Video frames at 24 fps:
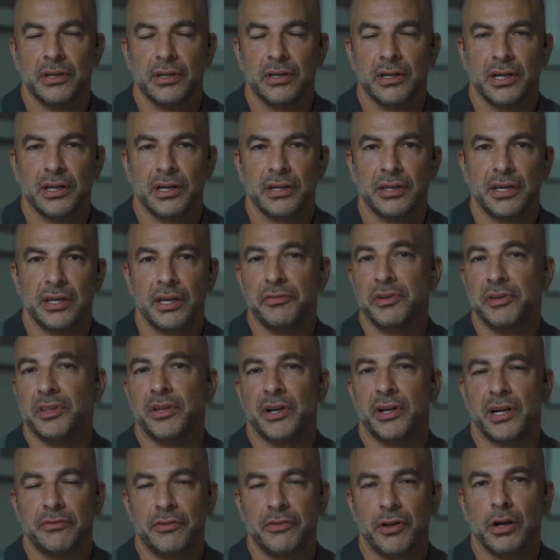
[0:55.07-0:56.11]
uh, given
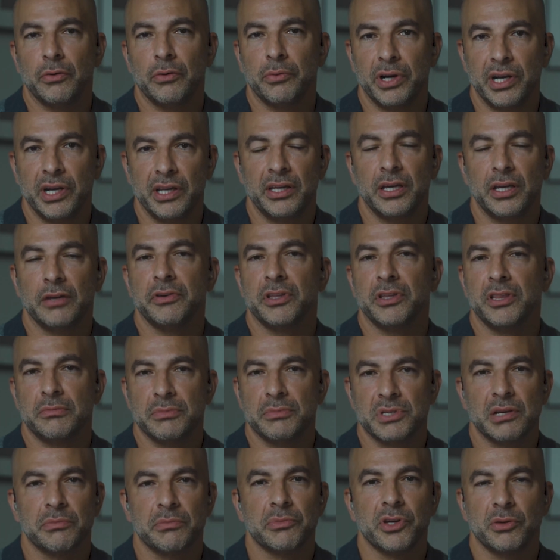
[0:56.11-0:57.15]
that I've already given them
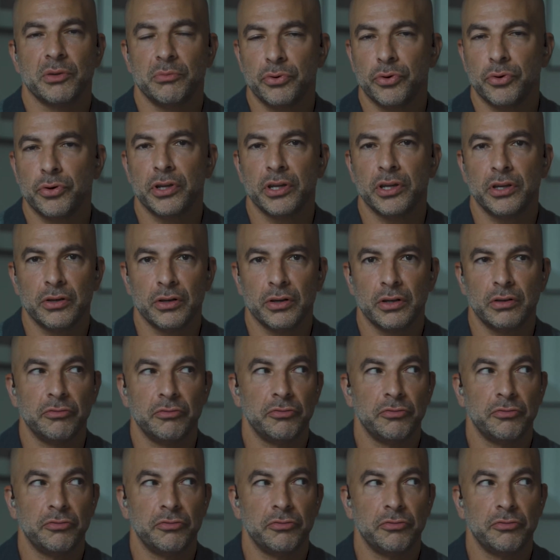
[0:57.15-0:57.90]
something pretty good?